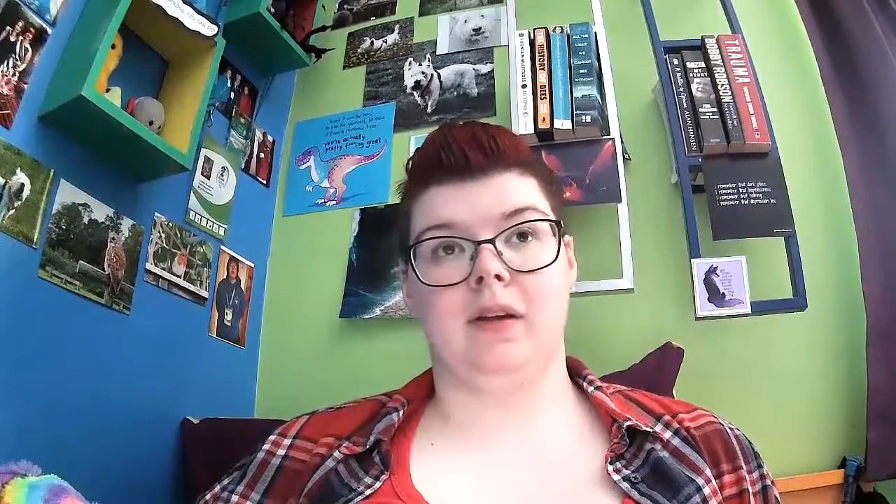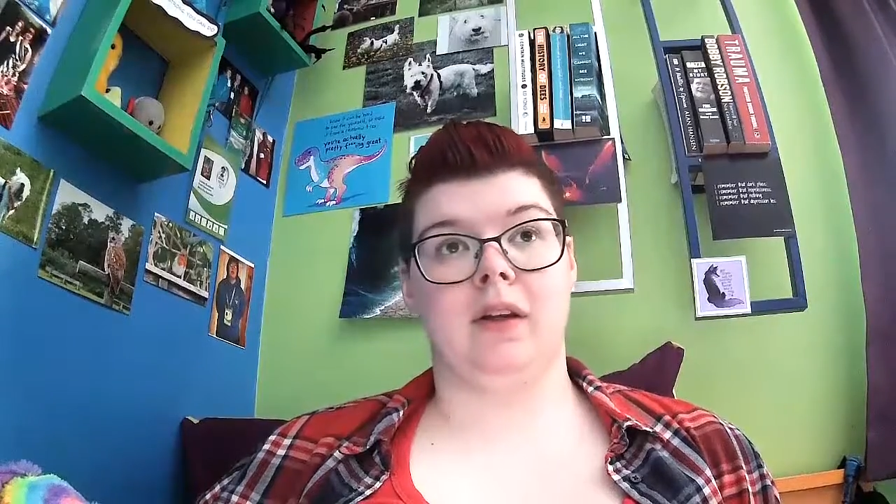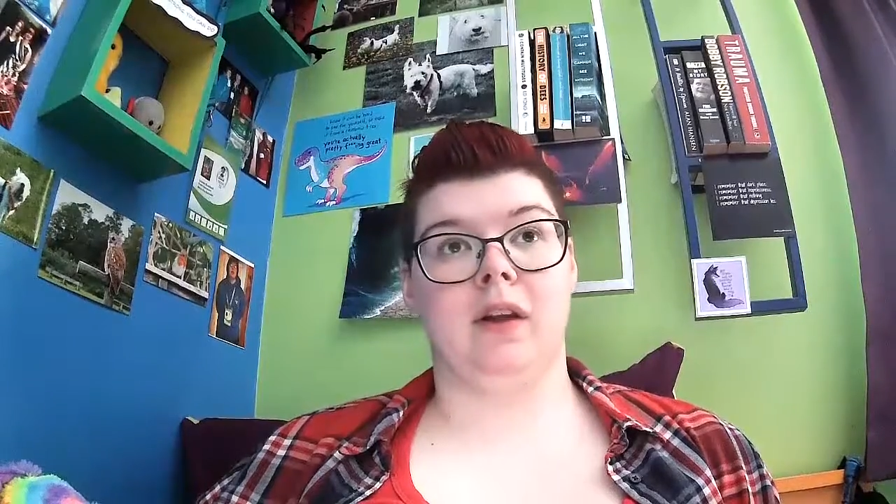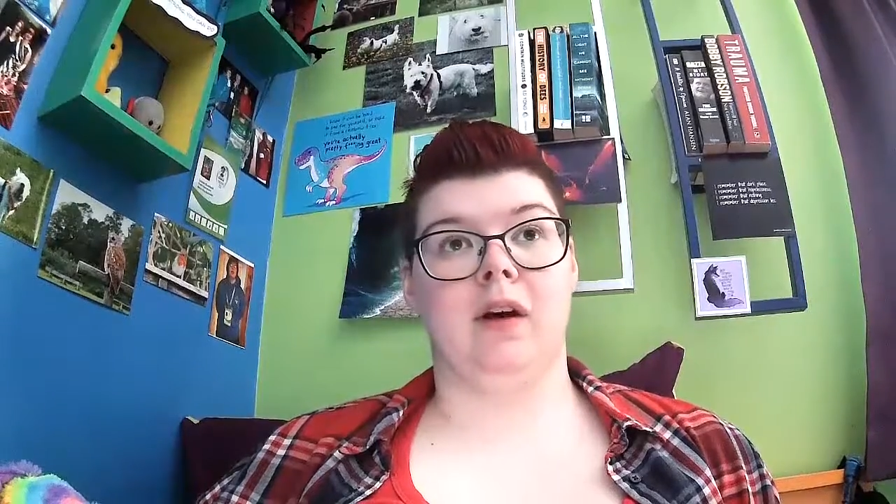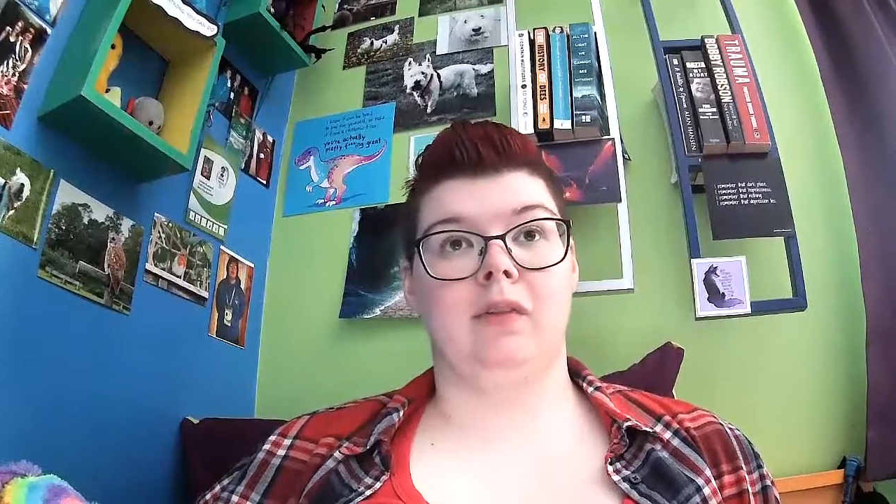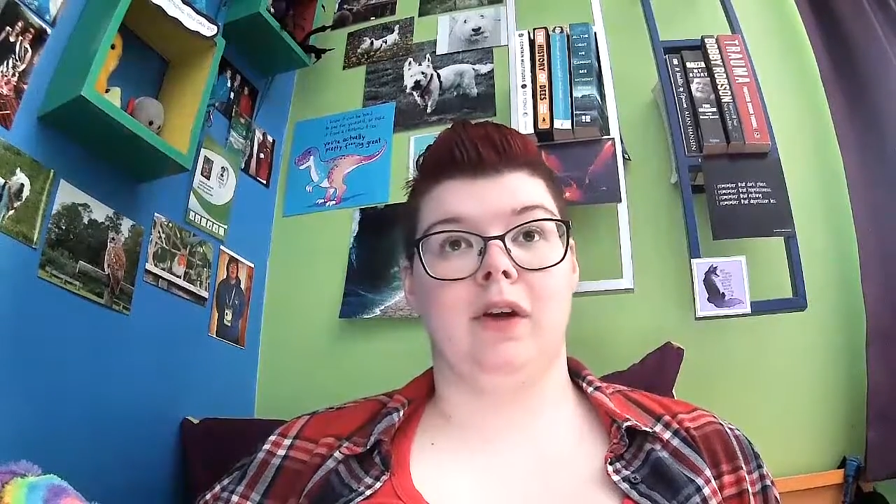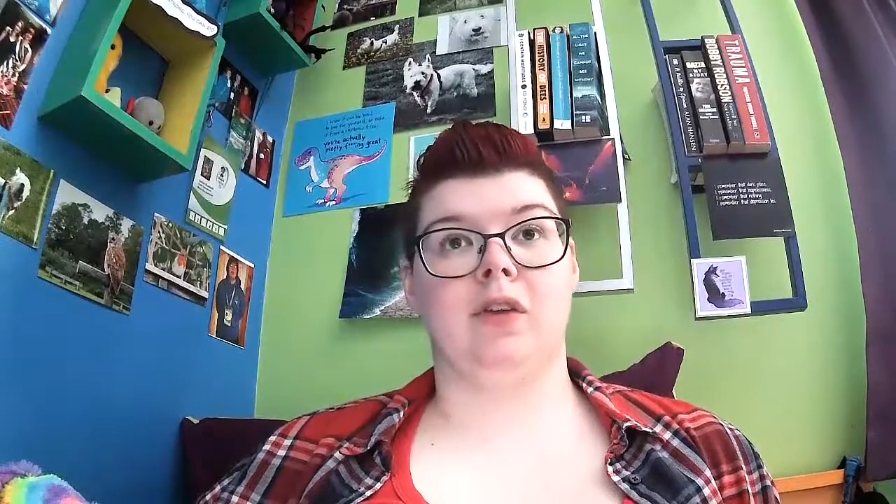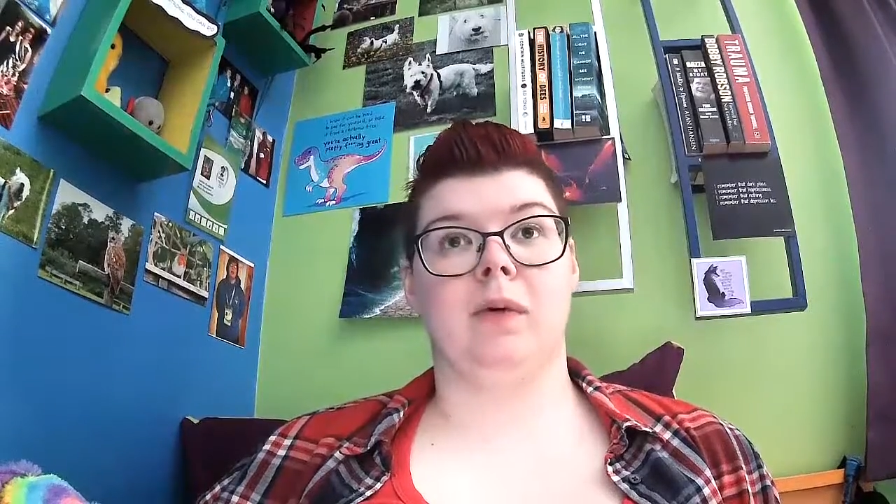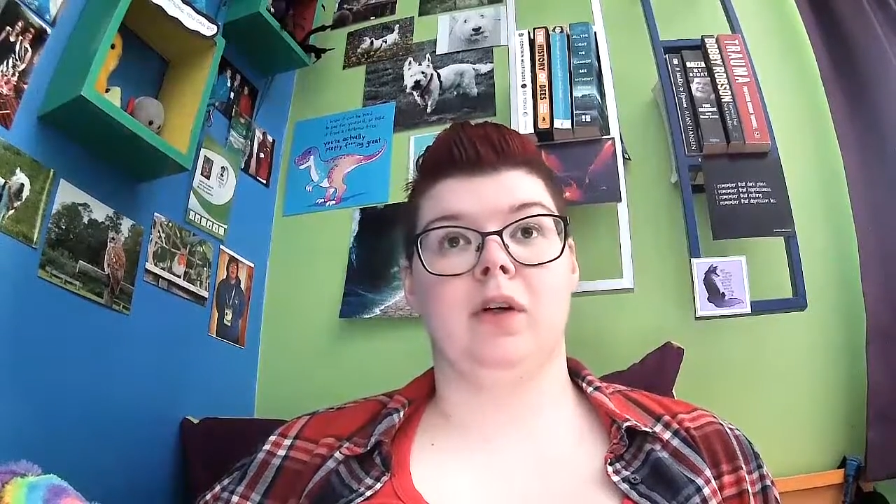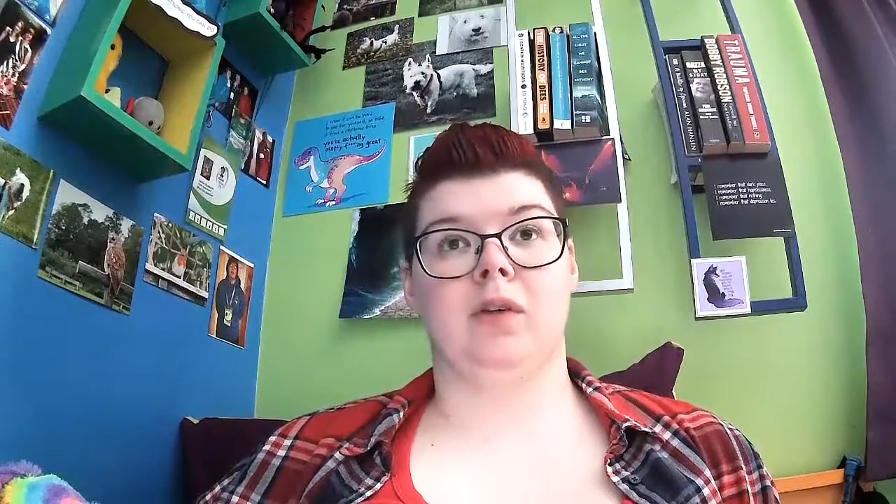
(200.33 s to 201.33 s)
did a lot of
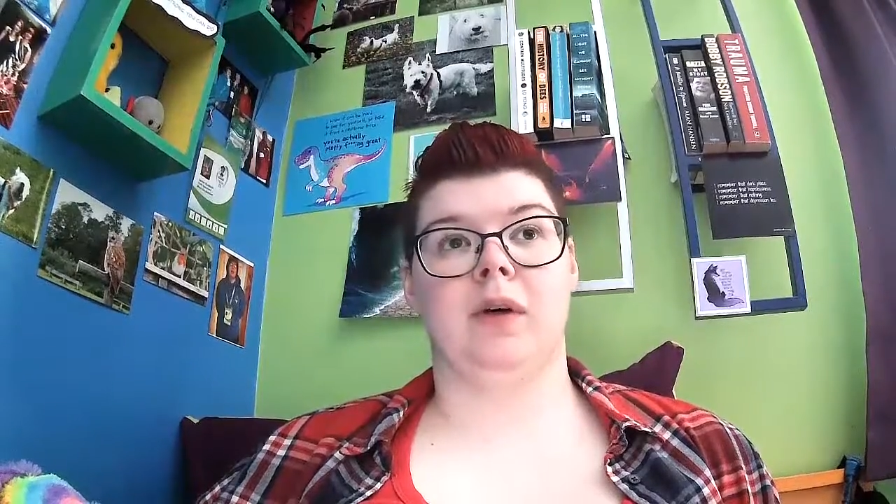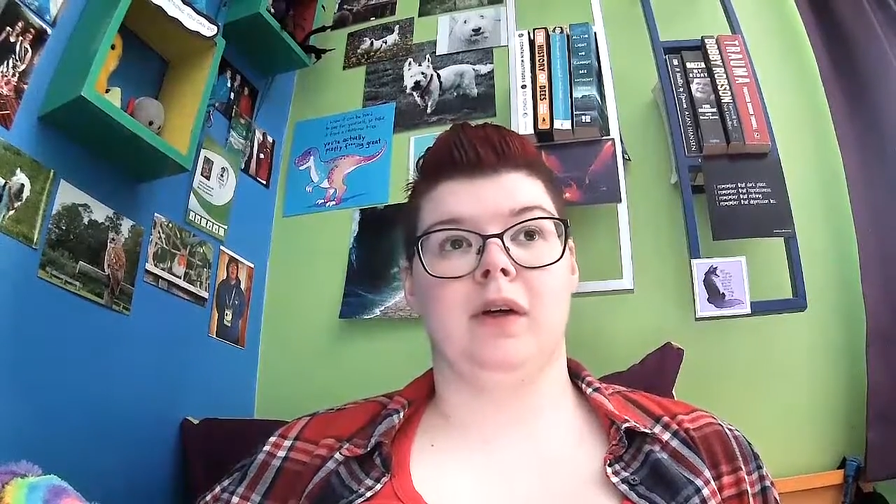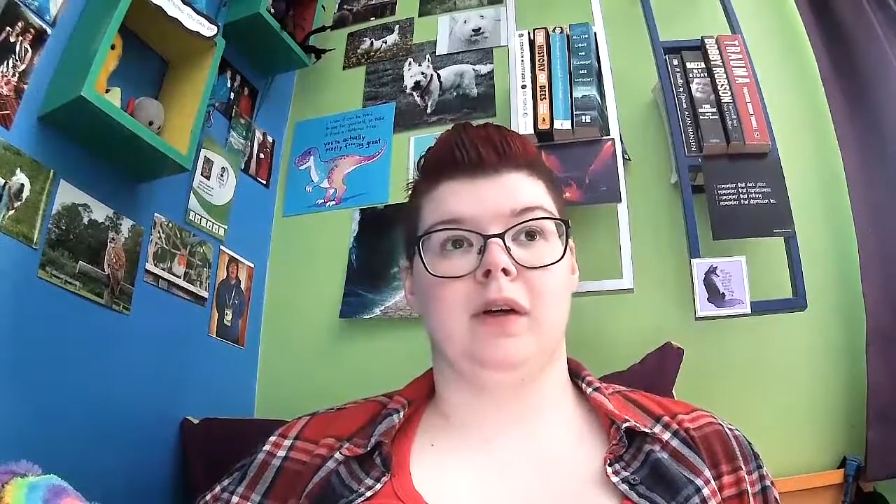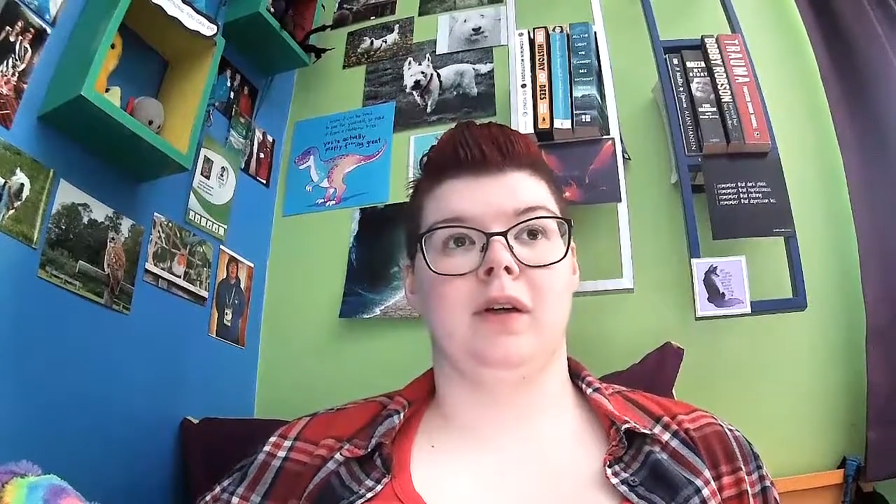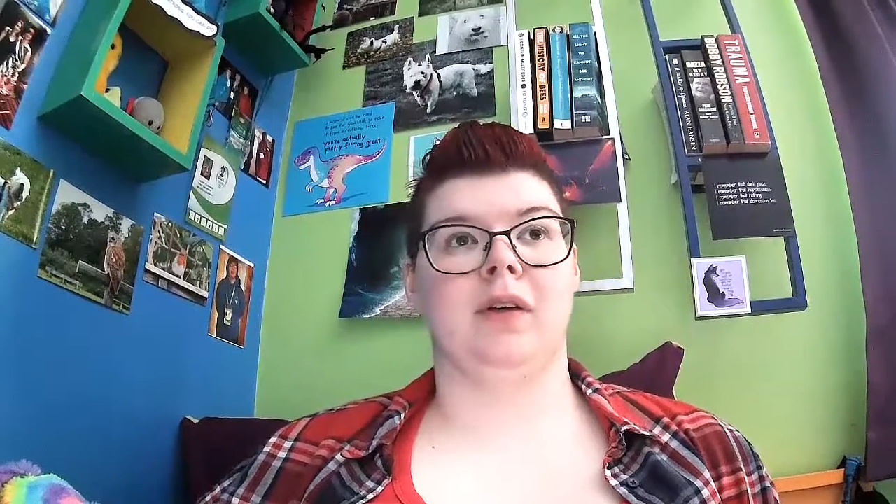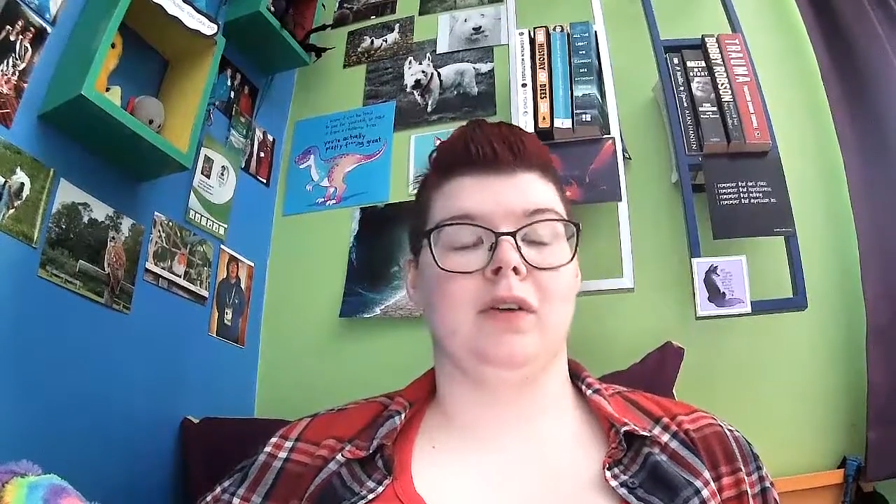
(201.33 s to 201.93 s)
exposure work,